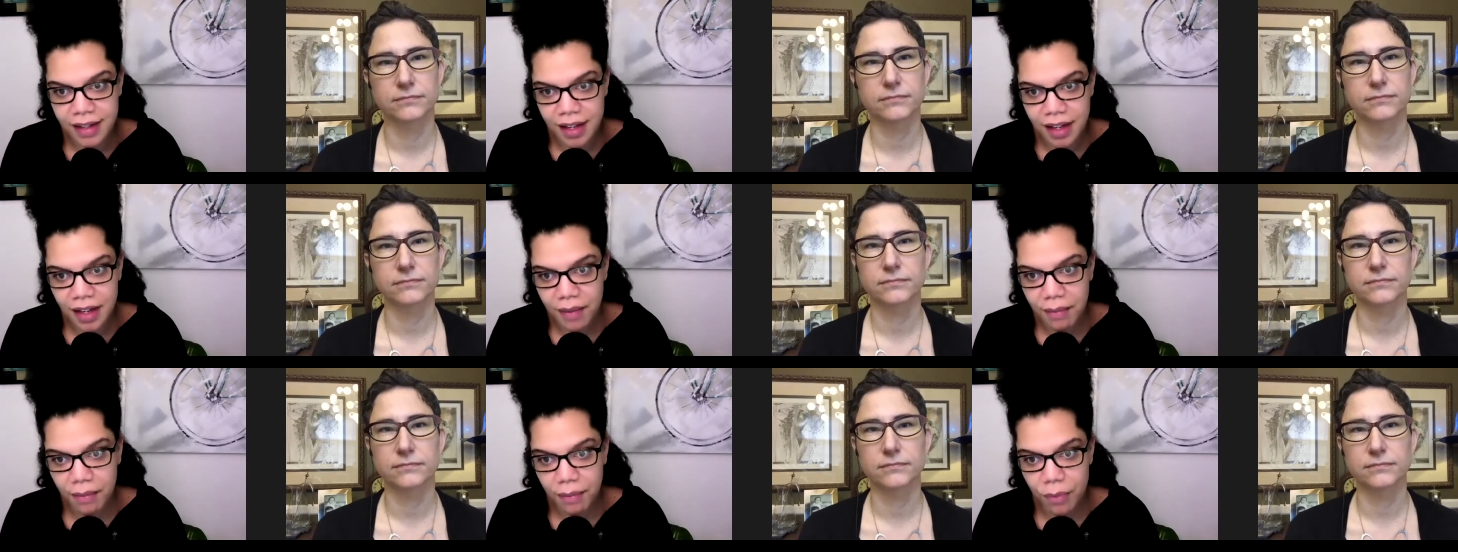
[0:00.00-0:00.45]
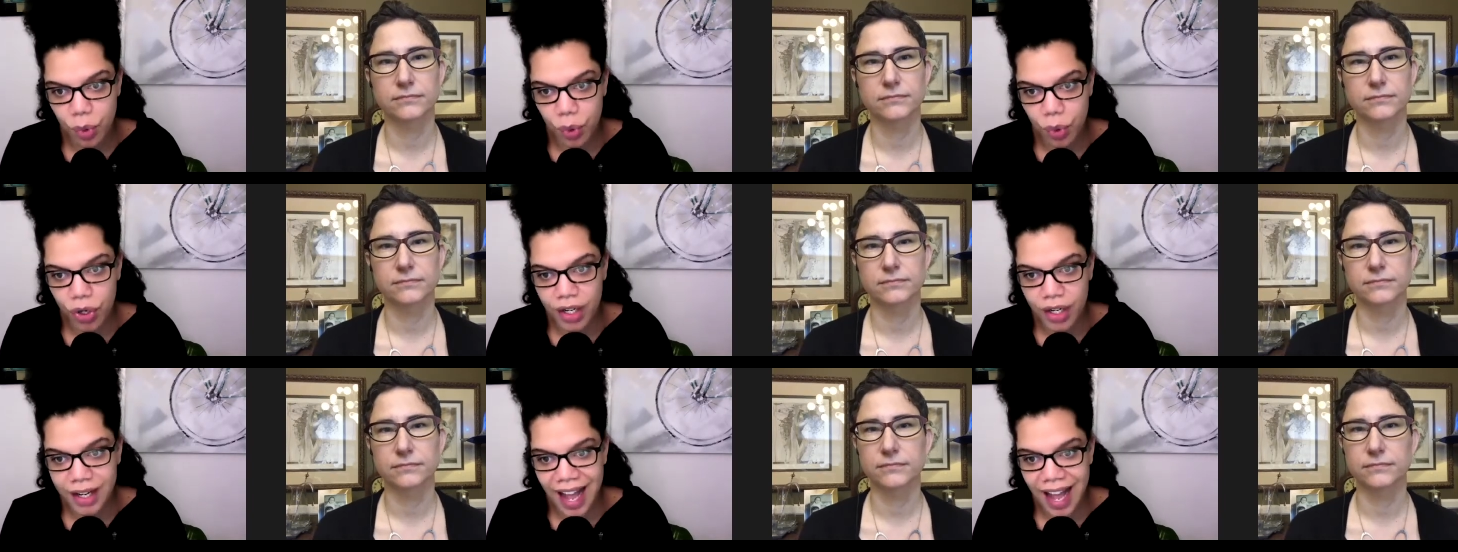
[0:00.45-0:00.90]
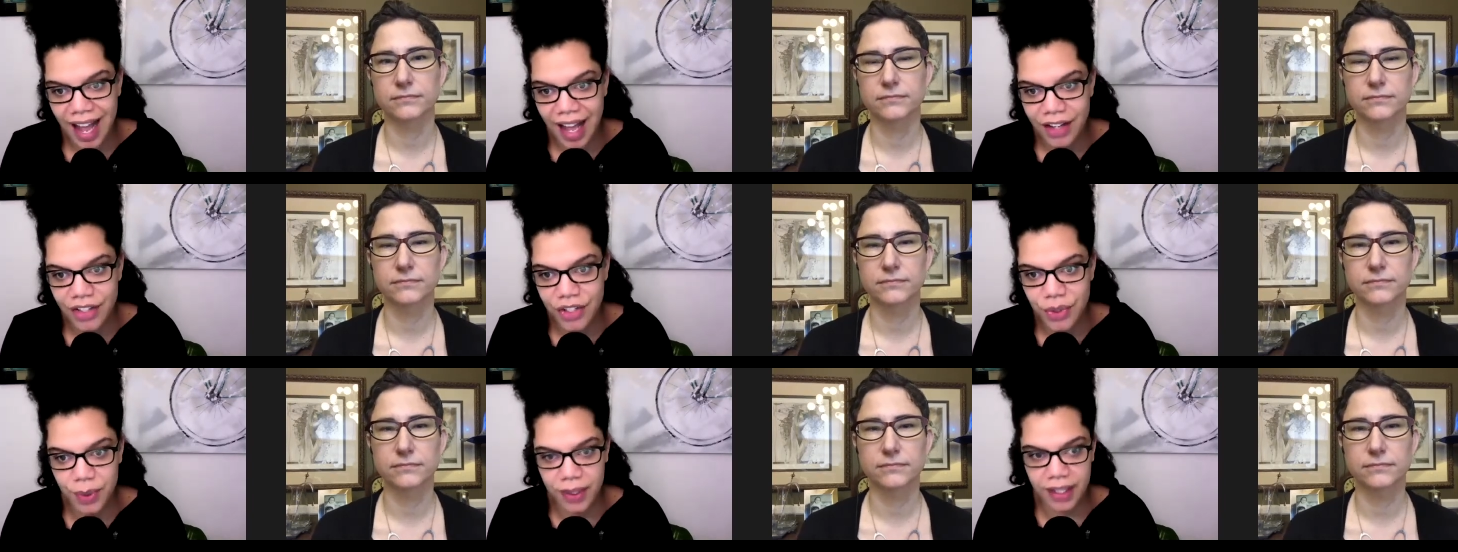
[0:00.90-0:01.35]
Speaker 1: more
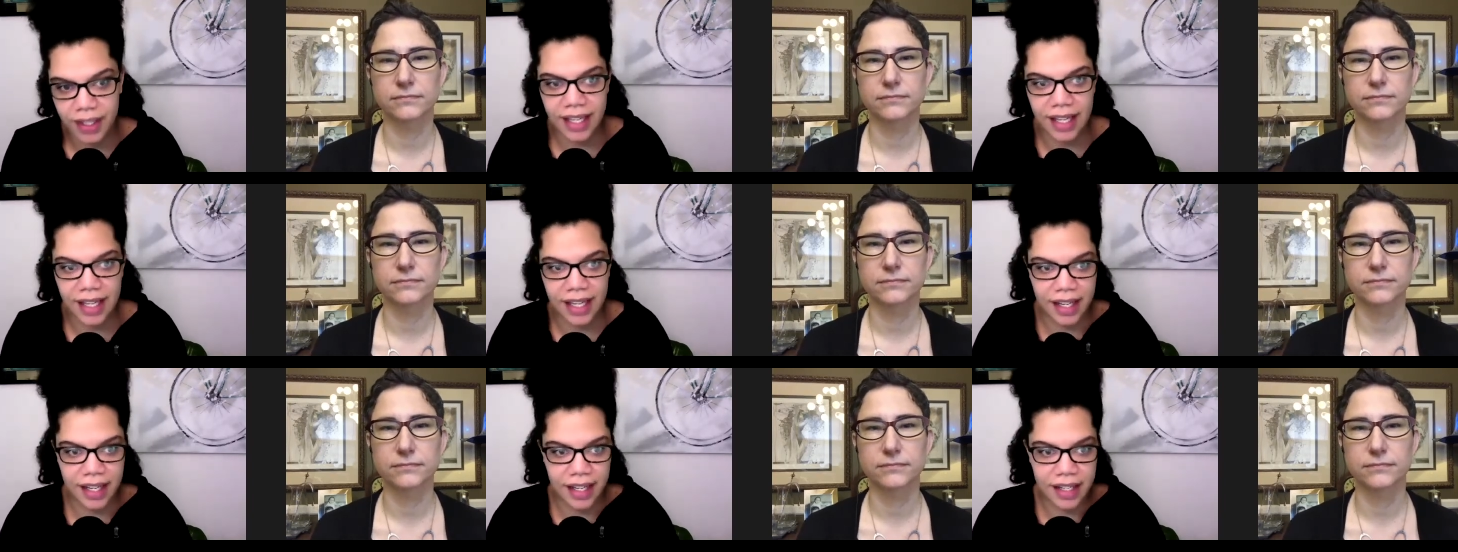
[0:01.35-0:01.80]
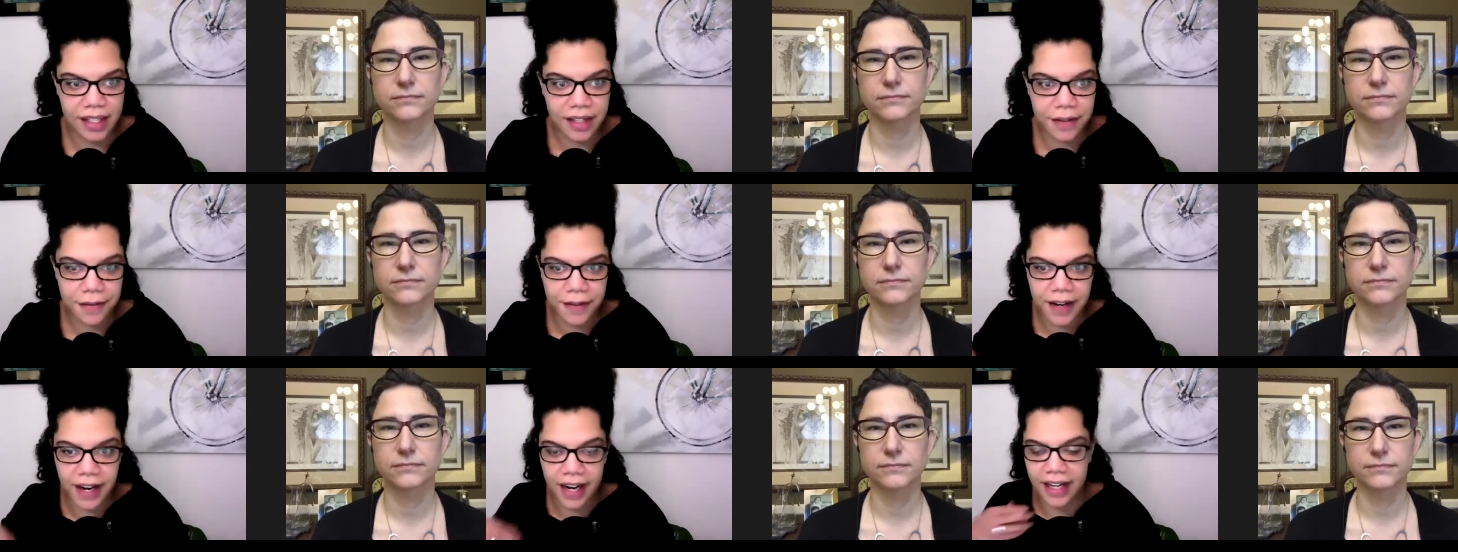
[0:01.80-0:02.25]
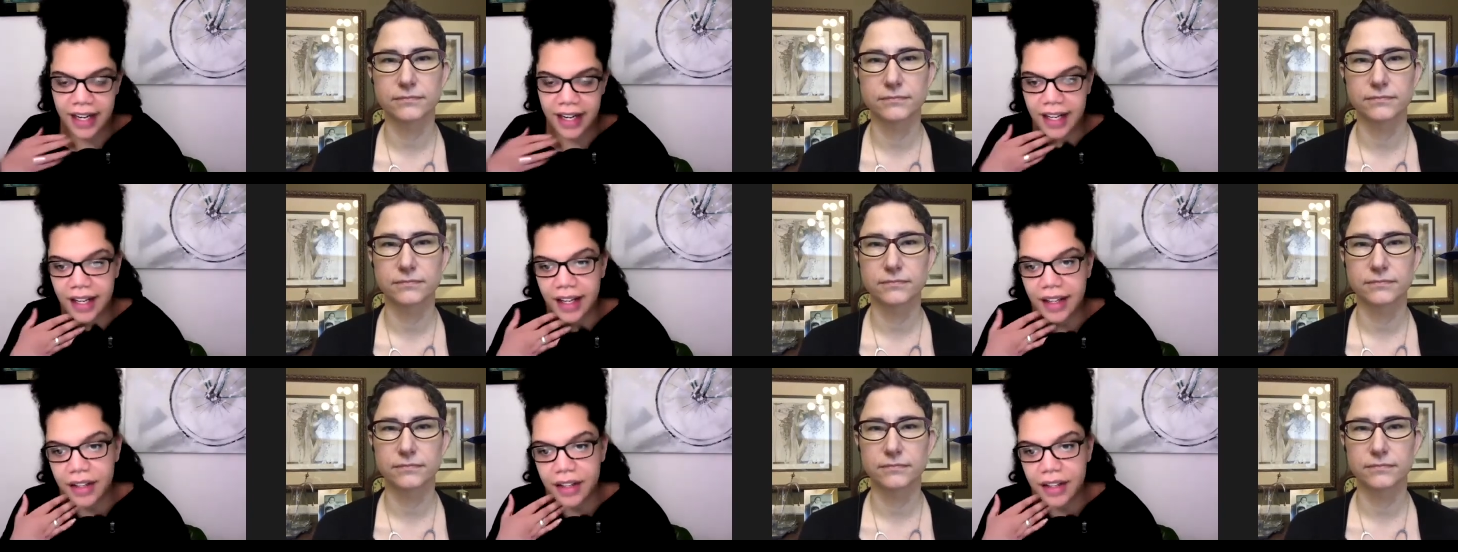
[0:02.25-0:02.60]
casually defining the